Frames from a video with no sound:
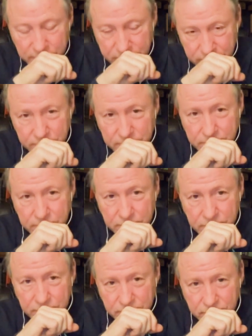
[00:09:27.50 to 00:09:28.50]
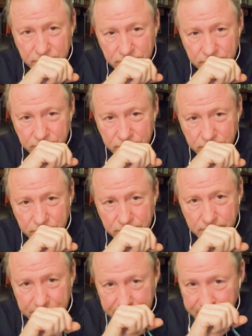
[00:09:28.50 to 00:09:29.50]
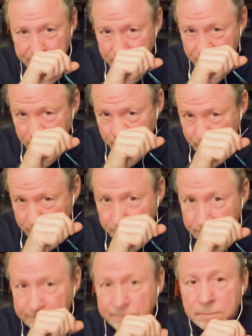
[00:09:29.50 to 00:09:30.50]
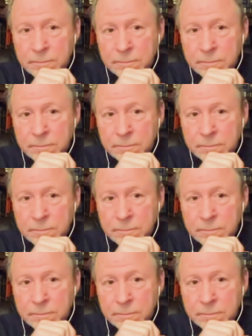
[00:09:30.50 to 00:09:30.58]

No words are spoken by the person on screen.